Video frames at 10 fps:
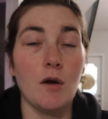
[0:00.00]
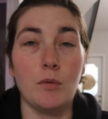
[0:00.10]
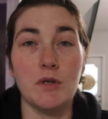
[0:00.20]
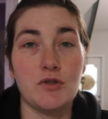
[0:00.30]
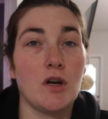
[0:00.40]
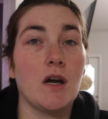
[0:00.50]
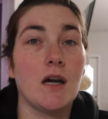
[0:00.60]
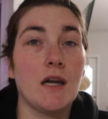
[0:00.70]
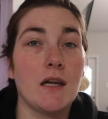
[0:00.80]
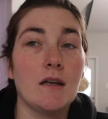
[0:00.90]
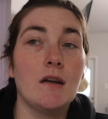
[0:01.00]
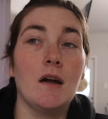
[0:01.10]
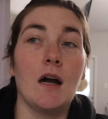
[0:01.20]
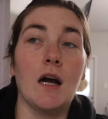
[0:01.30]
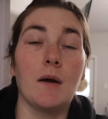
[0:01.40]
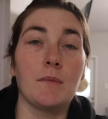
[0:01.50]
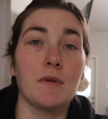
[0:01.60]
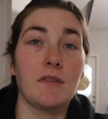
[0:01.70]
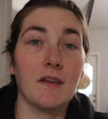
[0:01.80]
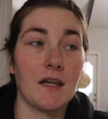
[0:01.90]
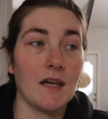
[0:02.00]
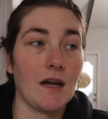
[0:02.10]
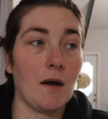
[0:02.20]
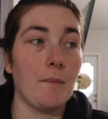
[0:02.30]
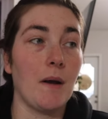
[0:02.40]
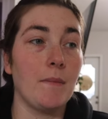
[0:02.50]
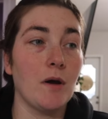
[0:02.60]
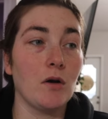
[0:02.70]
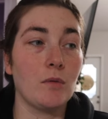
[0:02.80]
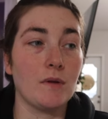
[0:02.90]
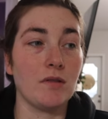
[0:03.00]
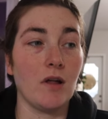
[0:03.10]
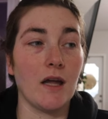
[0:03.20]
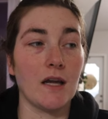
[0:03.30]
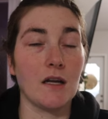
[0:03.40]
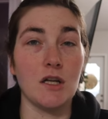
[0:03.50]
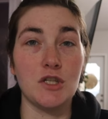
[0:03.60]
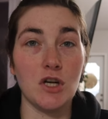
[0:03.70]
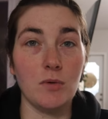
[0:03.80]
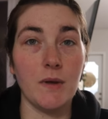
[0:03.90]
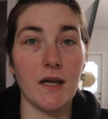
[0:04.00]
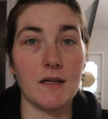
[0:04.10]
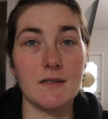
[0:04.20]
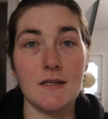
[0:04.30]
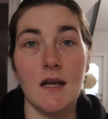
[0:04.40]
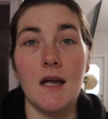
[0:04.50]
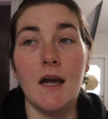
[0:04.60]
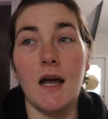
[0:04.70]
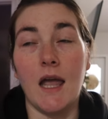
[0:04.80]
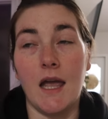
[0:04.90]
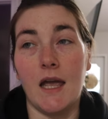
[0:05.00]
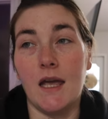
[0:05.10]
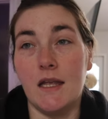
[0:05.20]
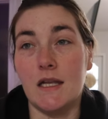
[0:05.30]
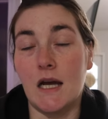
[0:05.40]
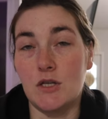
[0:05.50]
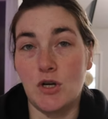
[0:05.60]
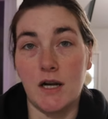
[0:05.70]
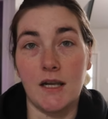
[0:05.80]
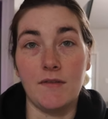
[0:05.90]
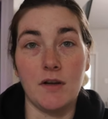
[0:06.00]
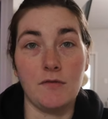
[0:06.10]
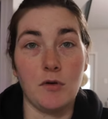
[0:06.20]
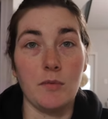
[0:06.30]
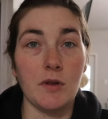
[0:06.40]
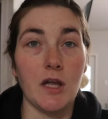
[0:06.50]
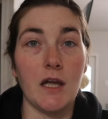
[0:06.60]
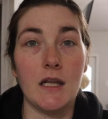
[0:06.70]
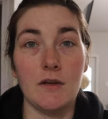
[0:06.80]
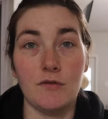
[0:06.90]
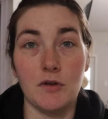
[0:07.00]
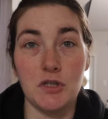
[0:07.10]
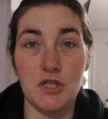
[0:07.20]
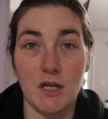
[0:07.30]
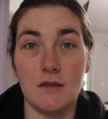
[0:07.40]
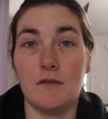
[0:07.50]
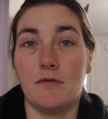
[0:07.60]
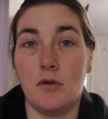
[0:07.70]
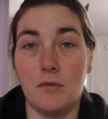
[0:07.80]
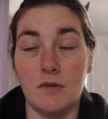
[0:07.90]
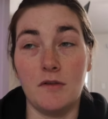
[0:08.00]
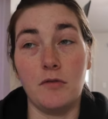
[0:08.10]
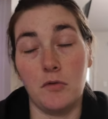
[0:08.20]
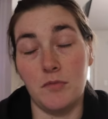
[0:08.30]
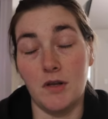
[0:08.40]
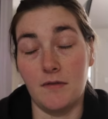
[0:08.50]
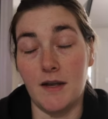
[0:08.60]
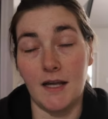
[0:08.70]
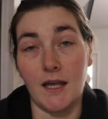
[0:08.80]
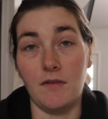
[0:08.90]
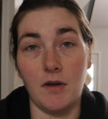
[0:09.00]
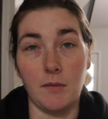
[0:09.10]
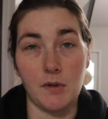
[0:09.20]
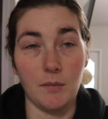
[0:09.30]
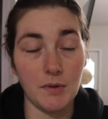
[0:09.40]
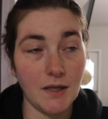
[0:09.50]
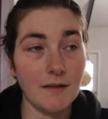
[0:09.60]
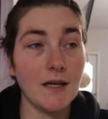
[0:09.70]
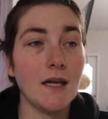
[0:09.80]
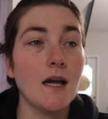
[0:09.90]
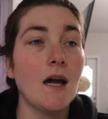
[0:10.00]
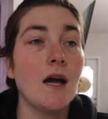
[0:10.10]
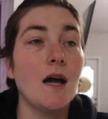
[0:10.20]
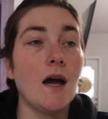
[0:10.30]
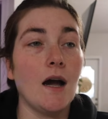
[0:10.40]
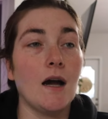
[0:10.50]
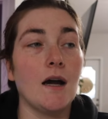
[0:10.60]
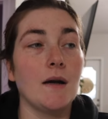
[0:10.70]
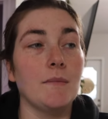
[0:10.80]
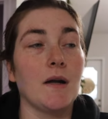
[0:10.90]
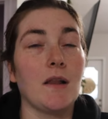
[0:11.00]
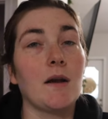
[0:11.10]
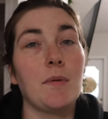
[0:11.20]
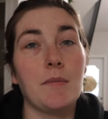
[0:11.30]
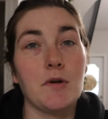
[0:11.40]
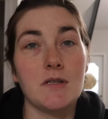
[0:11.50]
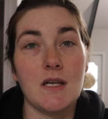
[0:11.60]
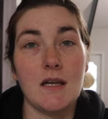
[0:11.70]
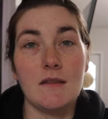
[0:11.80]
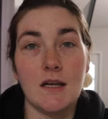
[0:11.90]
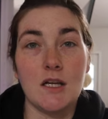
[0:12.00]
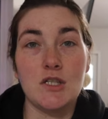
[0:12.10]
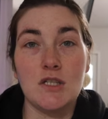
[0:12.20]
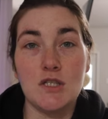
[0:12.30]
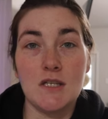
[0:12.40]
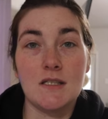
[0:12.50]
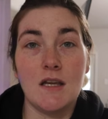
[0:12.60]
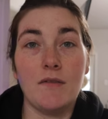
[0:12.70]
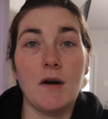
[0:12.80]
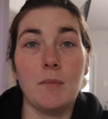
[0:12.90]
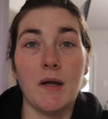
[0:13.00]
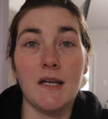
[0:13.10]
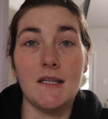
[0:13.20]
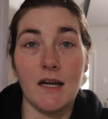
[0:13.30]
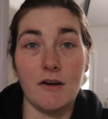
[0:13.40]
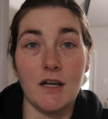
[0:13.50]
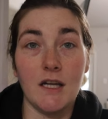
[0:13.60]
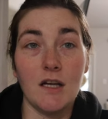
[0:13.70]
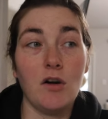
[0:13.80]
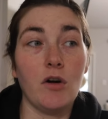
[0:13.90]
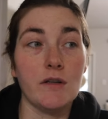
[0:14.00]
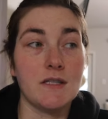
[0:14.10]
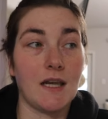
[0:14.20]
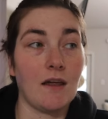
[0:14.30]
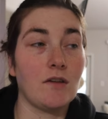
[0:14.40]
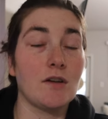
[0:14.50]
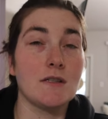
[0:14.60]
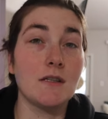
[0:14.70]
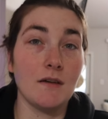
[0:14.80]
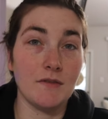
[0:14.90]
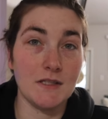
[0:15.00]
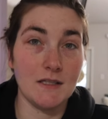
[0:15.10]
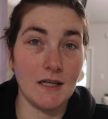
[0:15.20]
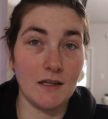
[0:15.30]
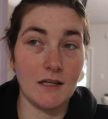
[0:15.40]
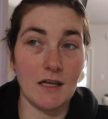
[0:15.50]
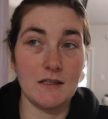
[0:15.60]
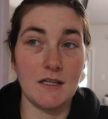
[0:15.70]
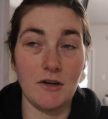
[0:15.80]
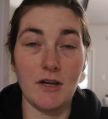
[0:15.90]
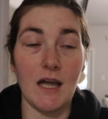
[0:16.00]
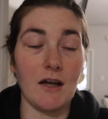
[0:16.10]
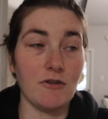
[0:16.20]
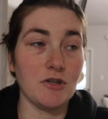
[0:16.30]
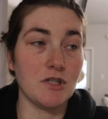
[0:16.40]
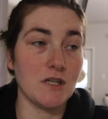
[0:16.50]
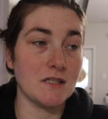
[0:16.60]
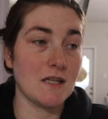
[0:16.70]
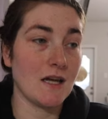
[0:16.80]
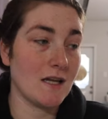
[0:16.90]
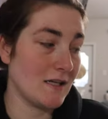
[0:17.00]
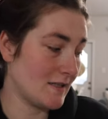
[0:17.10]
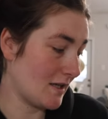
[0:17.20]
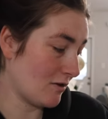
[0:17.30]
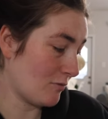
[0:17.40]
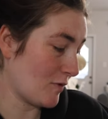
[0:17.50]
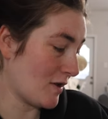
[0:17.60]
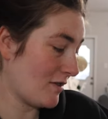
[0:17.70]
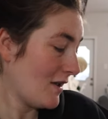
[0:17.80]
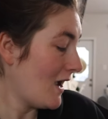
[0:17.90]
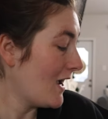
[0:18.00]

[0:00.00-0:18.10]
we tried um, thickening up my milk with like a Joe mix, and I tried giving him formula and he rejected for the formula that I gave him completely. Um, a lot of people are saying that I should just give up like dairy altogether and see if it's a daily dairy allergies that he's dealing with.